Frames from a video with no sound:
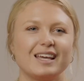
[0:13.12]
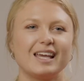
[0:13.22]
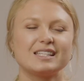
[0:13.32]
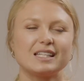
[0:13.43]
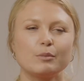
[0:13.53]

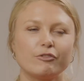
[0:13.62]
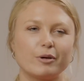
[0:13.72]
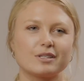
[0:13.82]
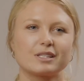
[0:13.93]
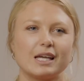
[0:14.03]
It stemmed from
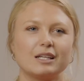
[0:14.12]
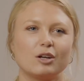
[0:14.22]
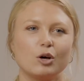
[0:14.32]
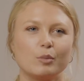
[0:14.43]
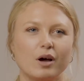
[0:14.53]
us gaining
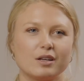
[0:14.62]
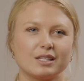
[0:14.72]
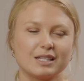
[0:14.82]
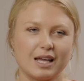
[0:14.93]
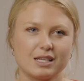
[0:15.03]
a lot more
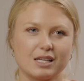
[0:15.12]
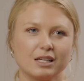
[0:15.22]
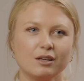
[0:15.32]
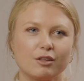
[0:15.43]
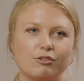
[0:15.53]

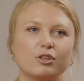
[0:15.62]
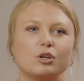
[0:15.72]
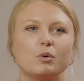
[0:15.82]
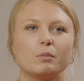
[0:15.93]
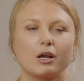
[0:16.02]
understanding through the
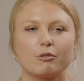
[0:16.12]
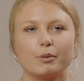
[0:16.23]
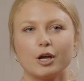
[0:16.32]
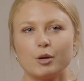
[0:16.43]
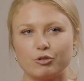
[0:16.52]
Human
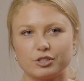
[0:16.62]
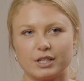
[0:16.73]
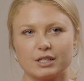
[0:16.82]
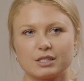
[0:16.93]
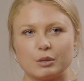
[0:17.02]
Microbiome
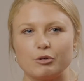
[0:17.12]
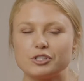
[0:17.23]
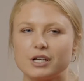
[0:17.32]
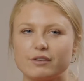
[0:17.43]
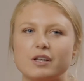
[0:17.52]
Project, a
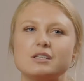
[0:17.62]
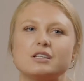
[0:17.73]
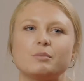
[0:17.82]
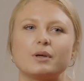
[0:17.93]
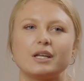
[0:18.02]
project
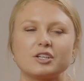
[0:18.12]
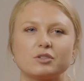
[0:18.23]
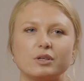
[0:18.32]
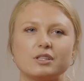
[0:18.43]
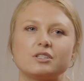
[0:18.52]
funded by the
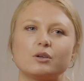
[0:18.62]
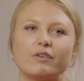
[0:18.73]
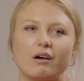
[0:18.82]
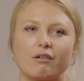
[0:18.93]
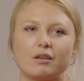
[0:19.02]
National Institute of
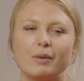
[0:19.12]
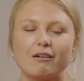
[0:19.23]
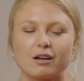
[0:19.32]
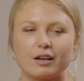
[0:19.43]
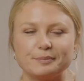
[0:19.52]
Health in
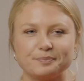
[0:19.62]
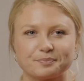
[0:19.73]
America.